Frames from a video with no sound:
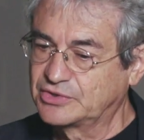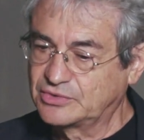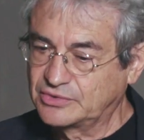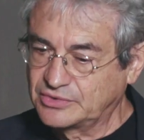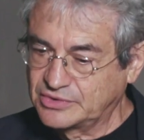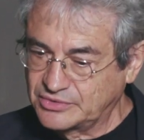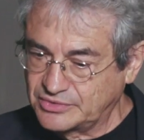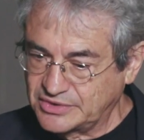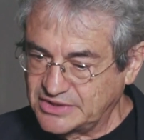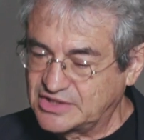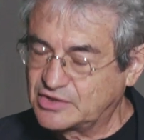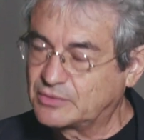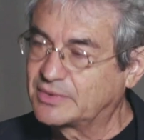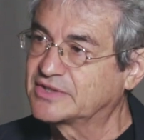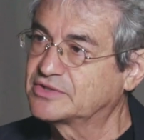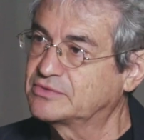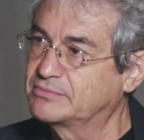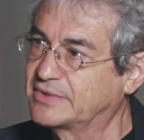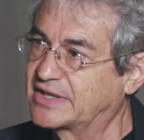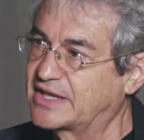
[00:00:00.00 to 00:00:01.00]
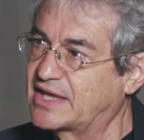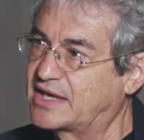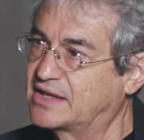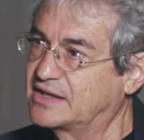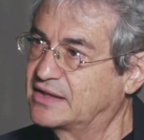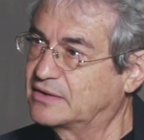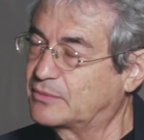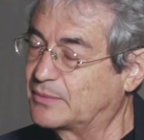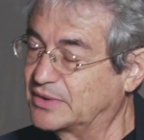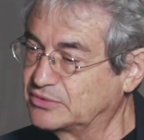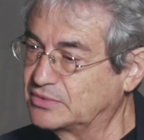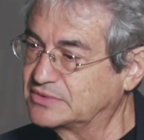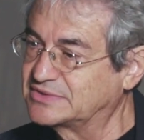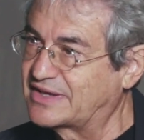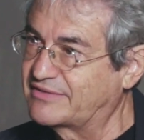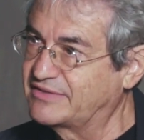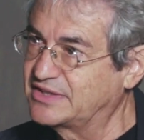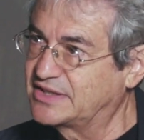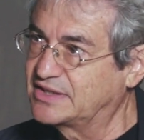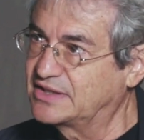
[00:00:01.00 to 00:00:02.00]
You need quantum
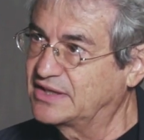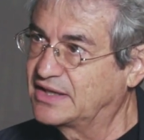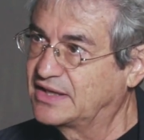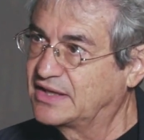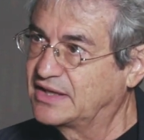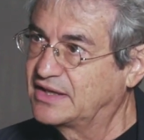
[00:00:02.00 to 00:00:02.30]
gravity.